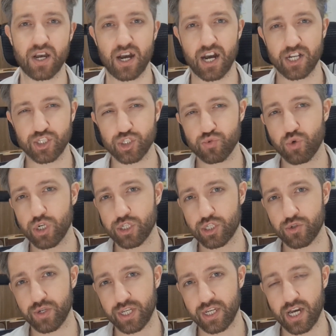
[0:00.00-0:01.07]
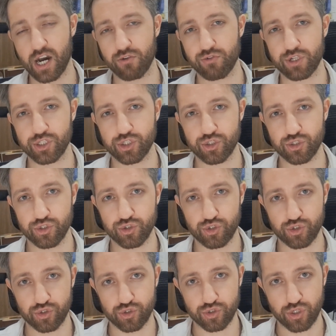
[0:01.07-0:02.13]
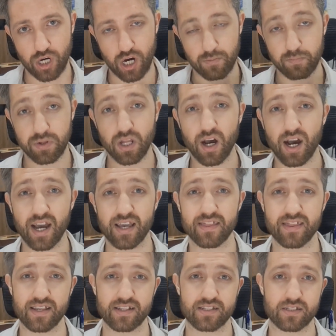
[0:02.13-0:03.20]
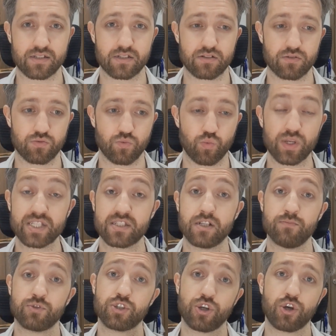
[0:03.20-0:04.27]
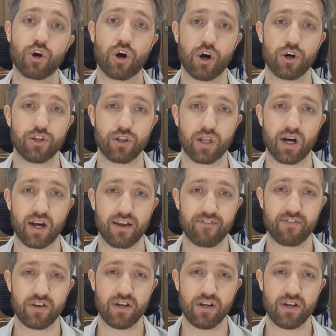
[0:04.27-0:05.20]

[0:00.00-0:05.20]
I just want to encourage you to apply this wisdom to your own life.